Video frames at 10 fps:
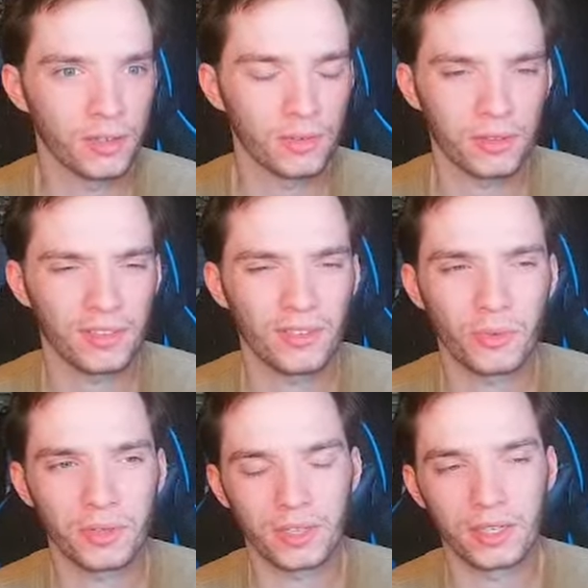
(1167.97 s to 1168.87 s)
or
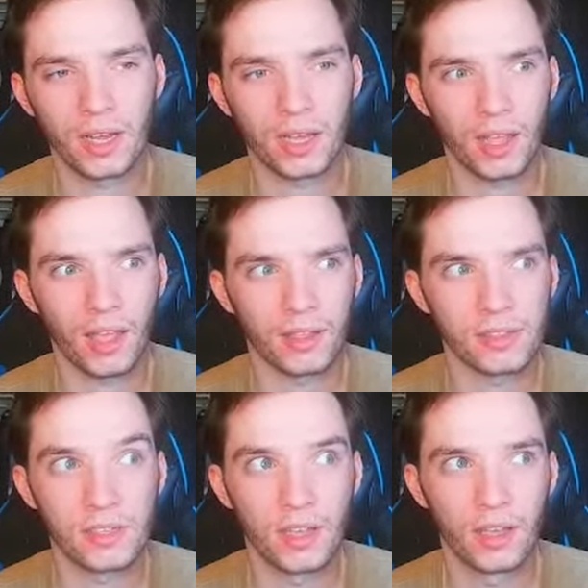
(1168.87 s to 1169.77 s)
or not as